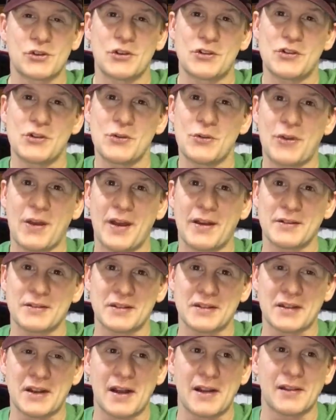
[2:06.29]
to
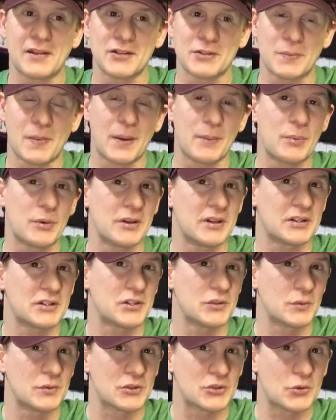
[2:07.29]
$2,000. My
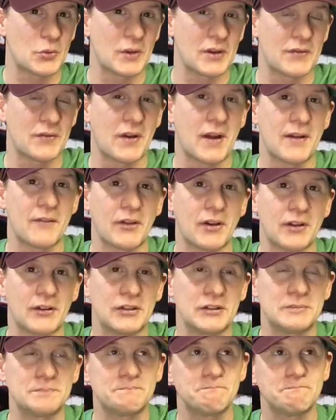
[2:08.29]
prediction was 2500.